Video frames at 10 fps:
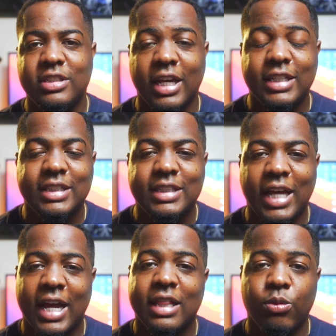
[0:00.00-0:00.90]

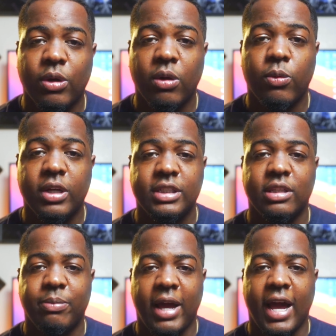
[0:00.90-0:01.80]
exactly what it was in
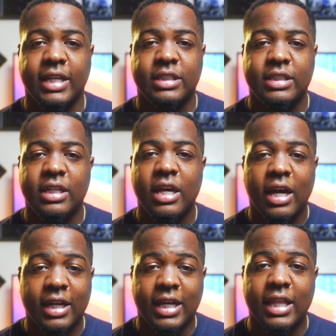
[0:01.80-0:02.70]
the past.
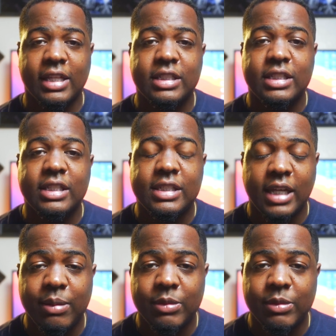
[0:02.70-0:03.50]
Again, this is the same